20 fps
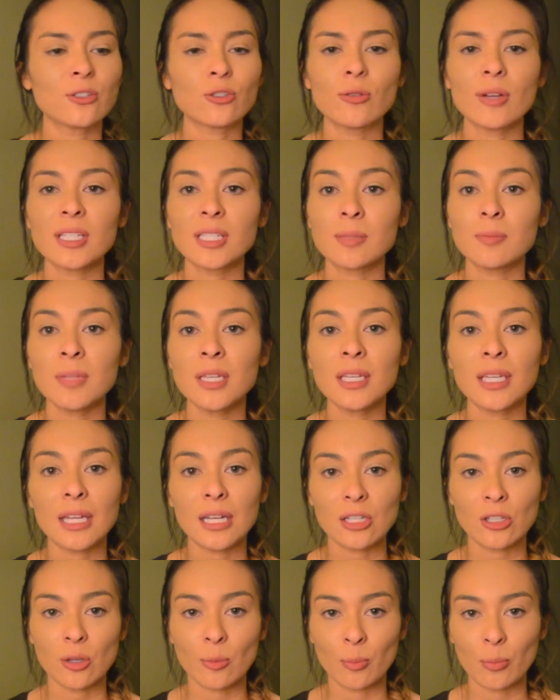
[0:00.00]
Trust me,
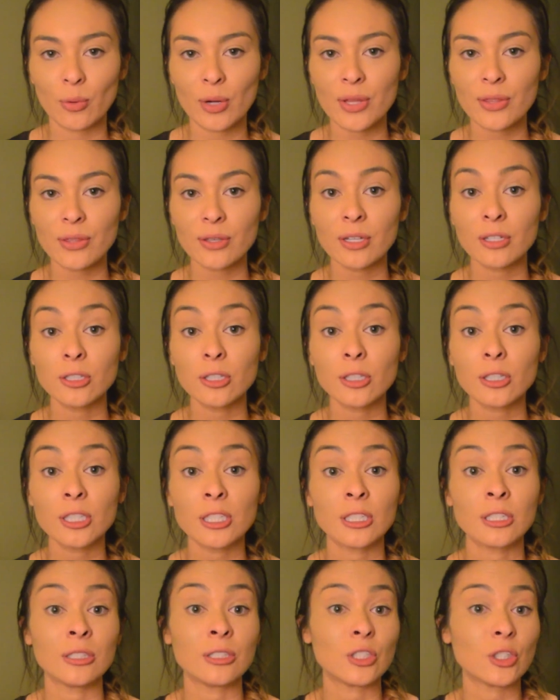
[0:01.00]
getting your breath under
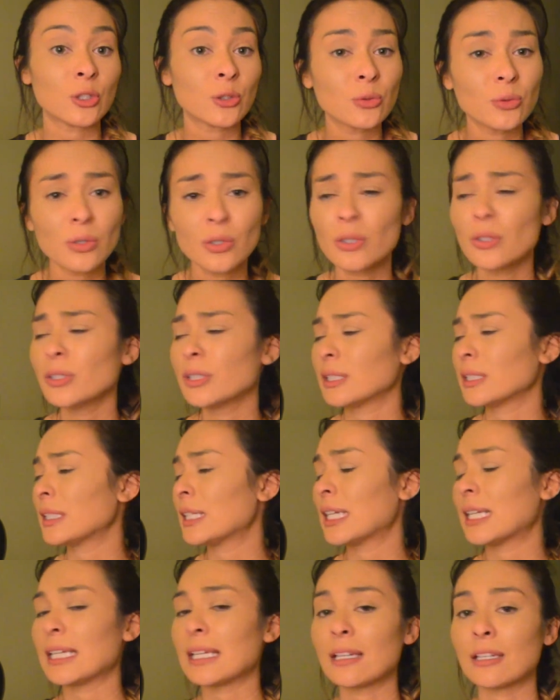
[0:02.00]
control and
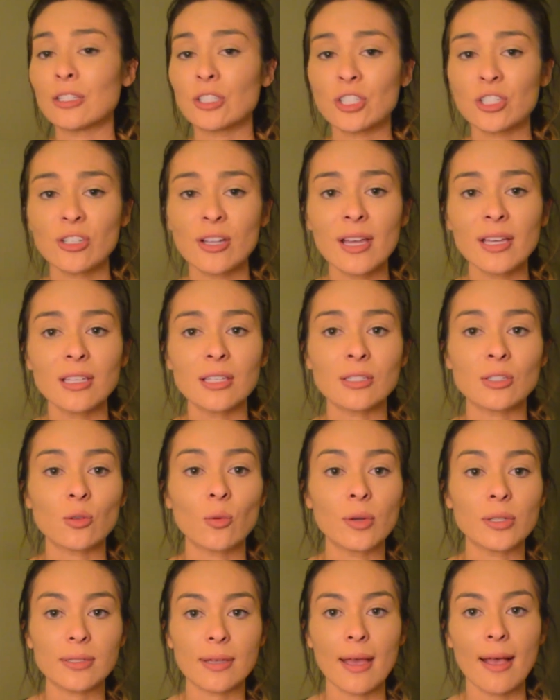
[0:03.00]
getting in check is
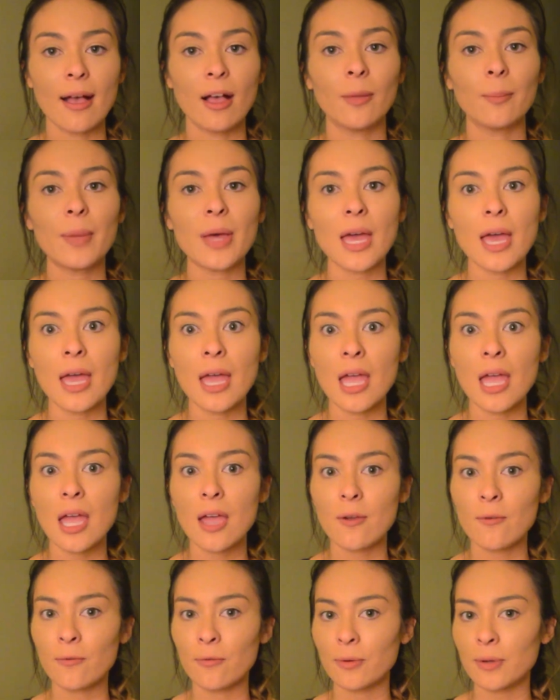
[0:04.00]
going to help
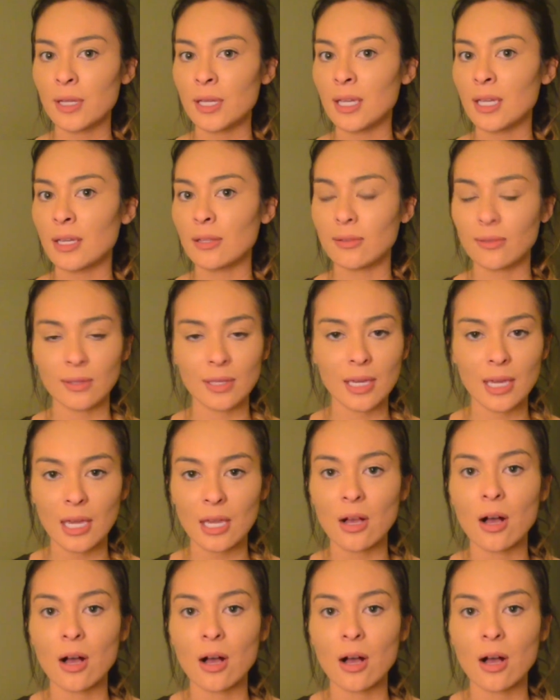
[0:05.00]
everything,